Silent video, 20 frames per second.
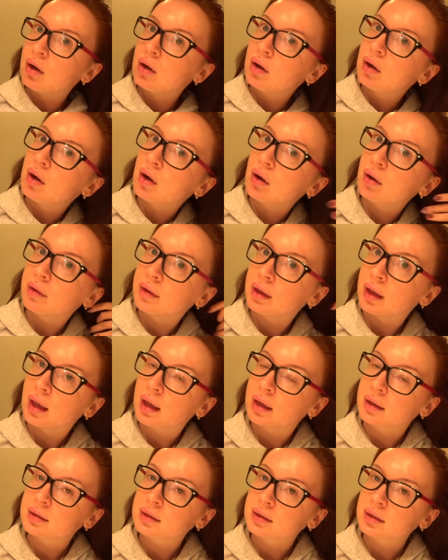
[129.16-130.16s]
on the
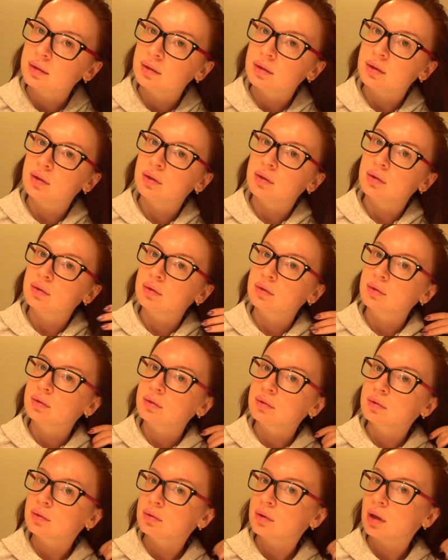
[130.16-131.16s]
ends and
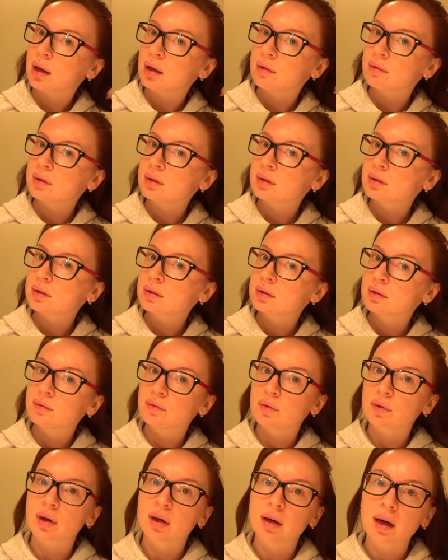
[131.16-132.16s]
you have it
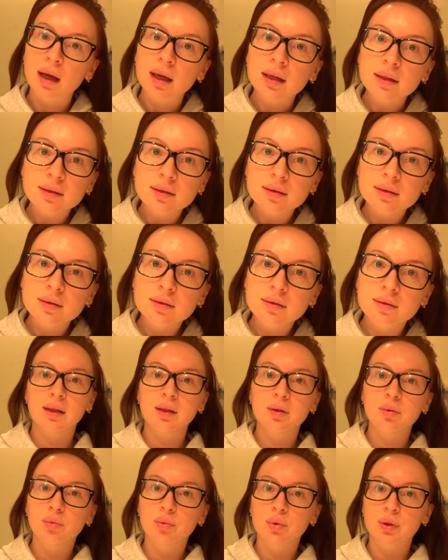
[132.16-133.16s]
for a night.
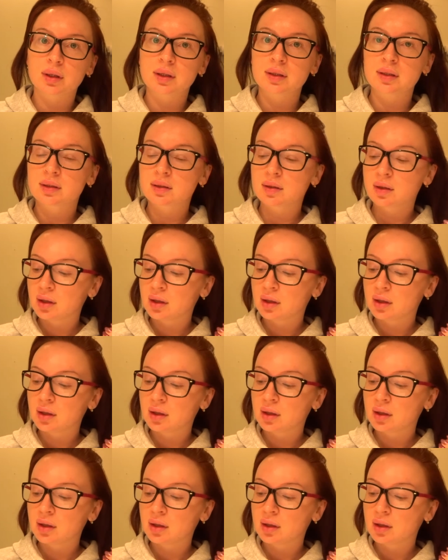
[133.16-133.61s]
It works